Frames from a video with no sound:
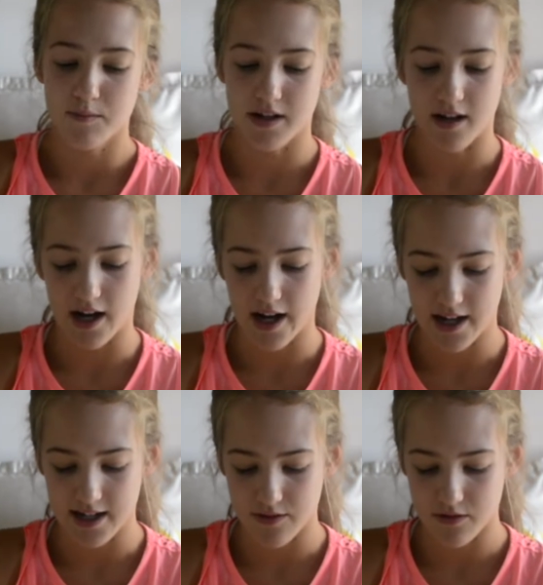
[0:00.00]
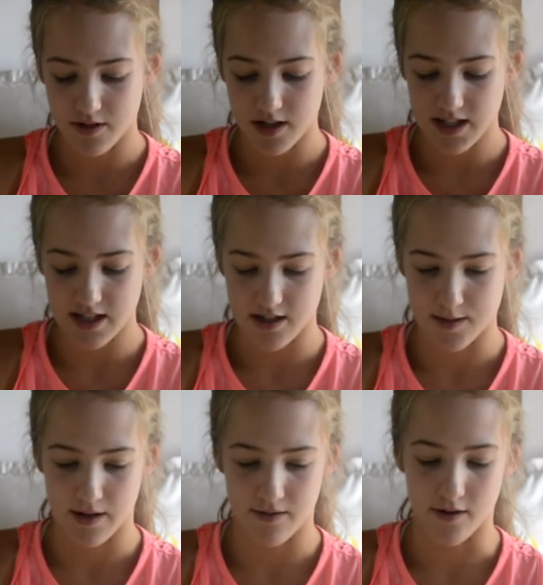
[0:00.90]
but I never really use
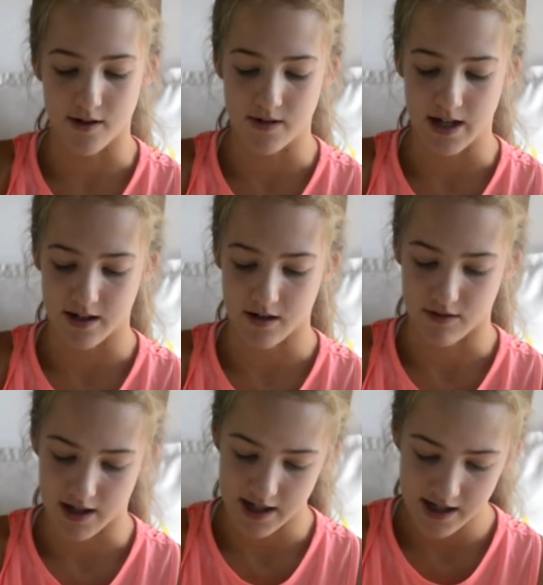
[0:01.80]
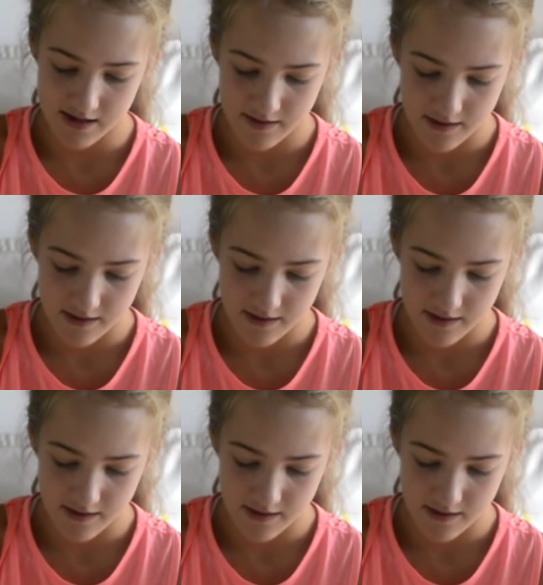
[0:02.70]
my phone when I go running.